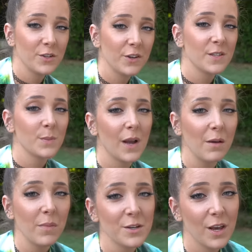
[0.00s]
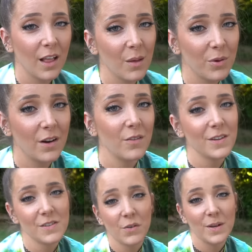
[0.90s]
Make sure you subscribe to my channel. I put out
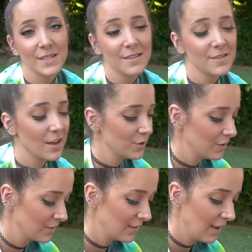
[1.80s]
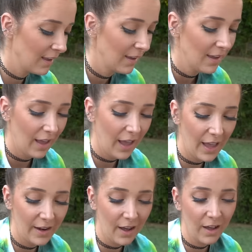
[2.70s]
interviews every Wednesday slash Thursday.
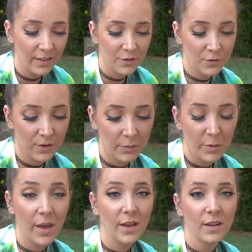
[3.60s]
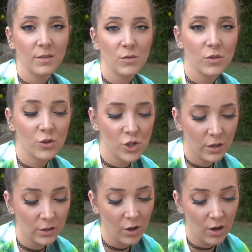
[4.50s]
And uh, thanks for letting me make a
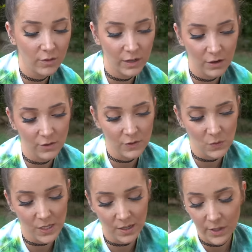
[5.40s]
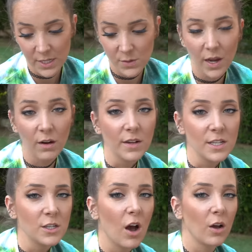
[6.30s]
chill dog video this week because we are
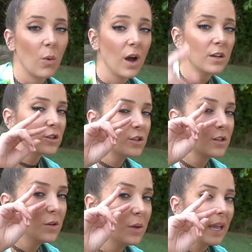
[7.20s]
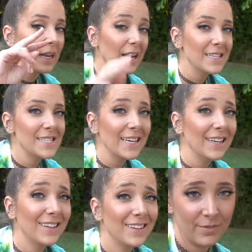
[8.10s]
in Dog Watch
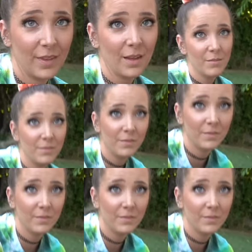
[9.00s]
2K19. Dog